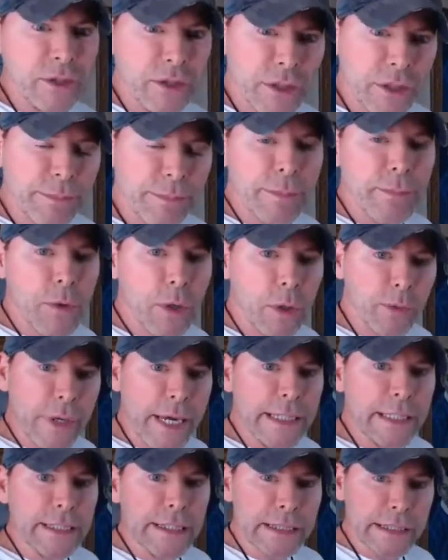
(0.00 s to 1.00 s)
little bit more red
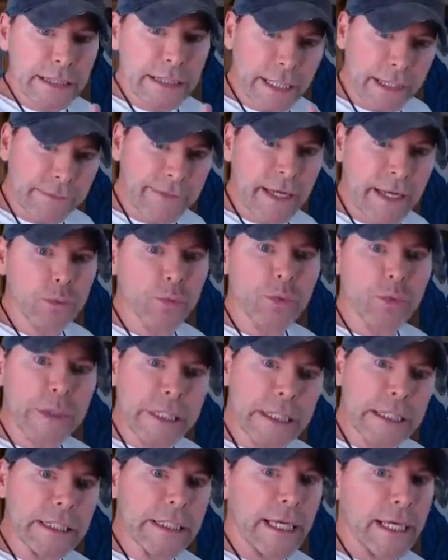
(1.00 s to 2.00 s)
in it to get that
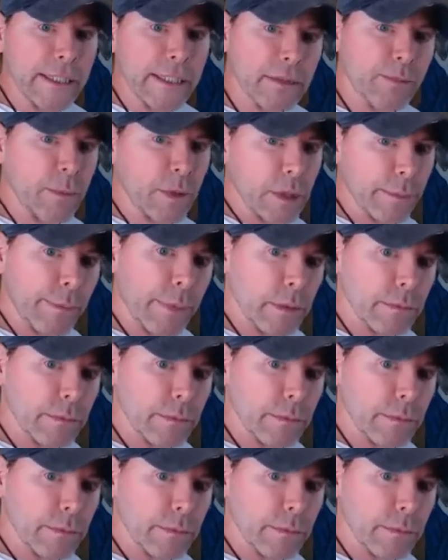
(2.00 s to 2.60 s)
really nice purple,